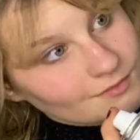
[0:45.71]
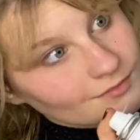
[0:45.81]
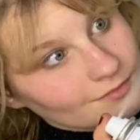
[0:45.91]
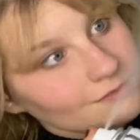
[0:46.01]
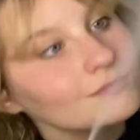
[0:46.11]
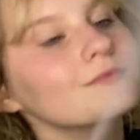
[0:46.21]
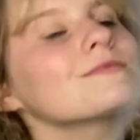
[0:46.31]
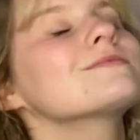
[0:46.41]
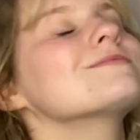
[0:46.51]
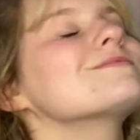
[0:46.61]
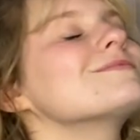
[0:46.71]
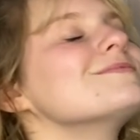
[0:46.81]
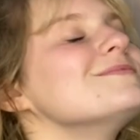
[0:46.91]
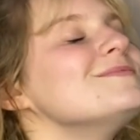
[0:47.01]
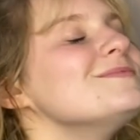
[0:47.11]
And can we just talk about the
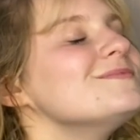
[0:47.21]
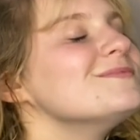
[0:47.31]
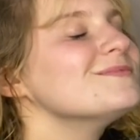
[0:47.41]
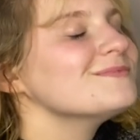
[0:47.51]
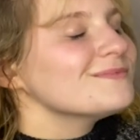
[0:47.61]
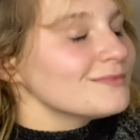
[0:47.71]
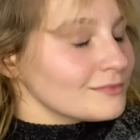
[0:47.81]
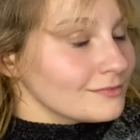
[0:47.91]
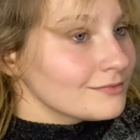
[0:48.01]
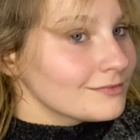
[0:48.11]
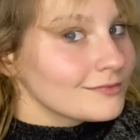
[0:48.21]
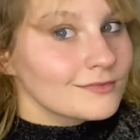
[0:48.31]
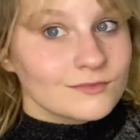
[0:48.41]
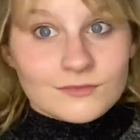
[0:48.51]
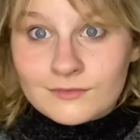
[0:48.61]
smell? It's like a
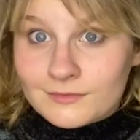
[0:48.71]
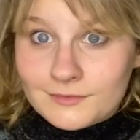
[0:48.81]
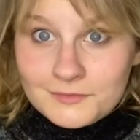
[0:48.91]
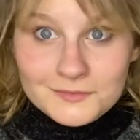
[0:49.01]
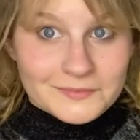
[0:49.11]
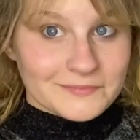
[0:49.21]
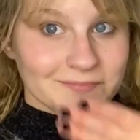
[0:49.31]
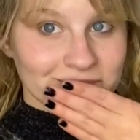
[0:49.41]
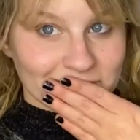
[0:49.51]
breath of fresh air.